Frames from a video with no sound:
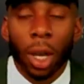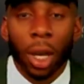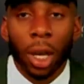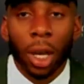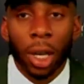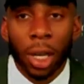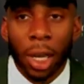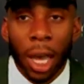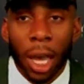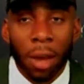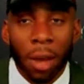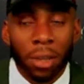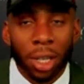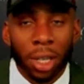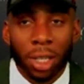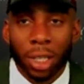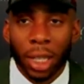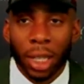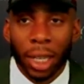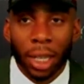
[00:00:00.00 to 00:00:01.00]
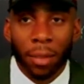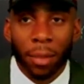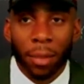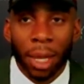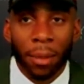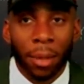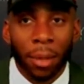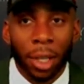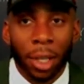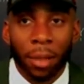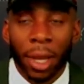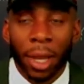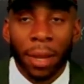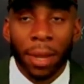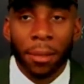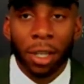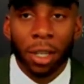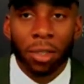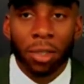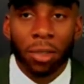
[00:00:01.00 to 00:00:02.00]
Uh, I was just thinking maybe
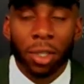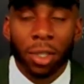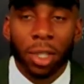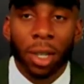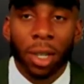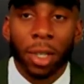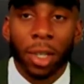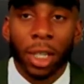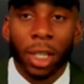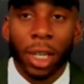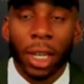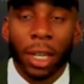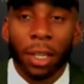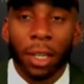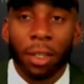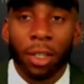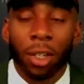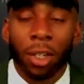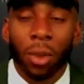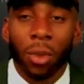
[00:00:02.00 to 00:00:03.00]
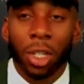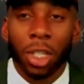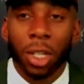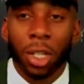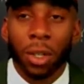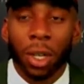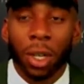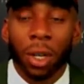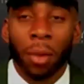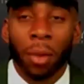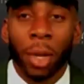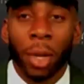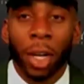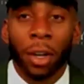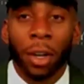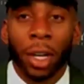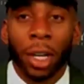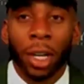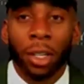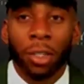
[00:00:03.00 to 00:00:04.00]
maybe this was something that, you know, was shielding a
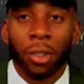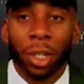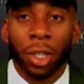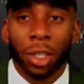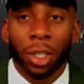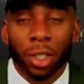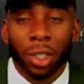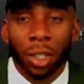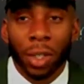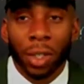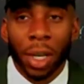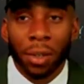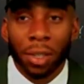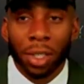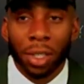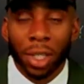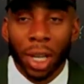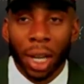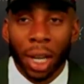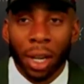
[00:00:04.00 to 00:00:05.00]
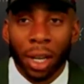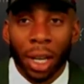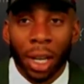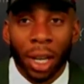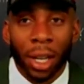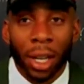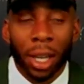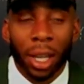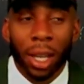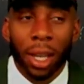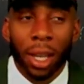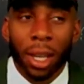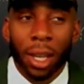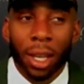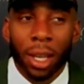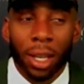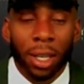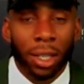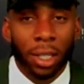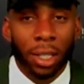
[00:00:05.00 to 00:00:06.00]
bigger injury. So I was just kind of like,
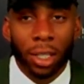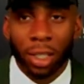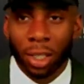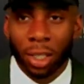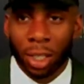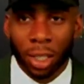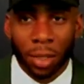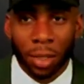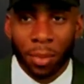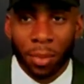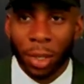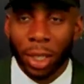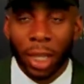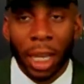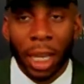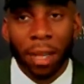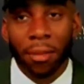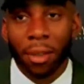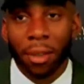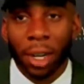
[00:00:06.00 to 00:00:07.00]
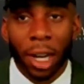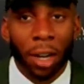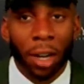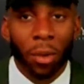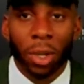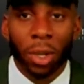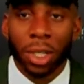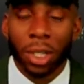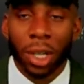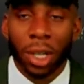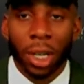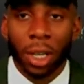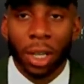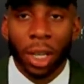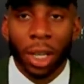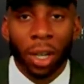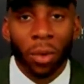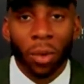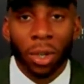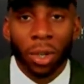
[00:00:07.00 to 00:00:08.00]
just be thankful that it wasn't
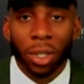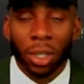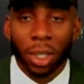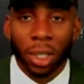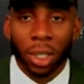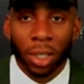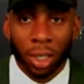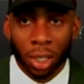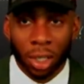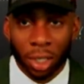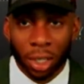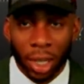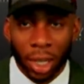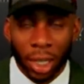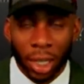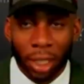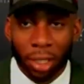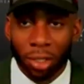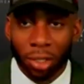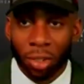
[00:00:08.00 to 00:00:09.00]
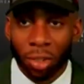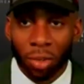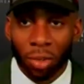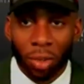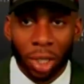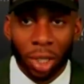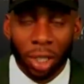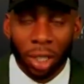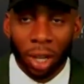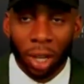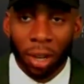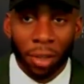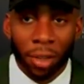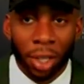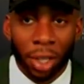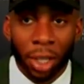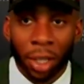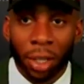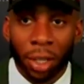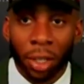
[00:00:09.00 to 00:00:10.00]
anything worse, and just take these two weeks off
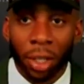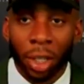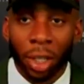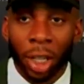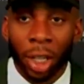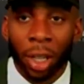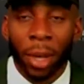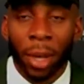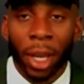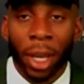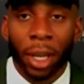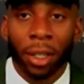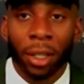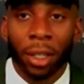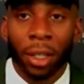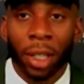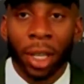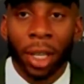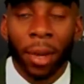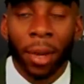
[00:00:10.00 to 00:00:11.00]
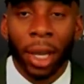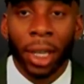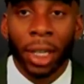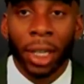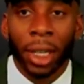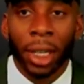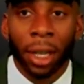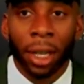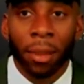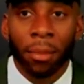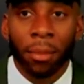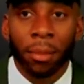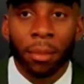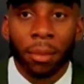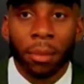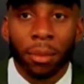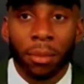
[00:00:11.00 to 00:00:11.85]
and then get back and get back in the game.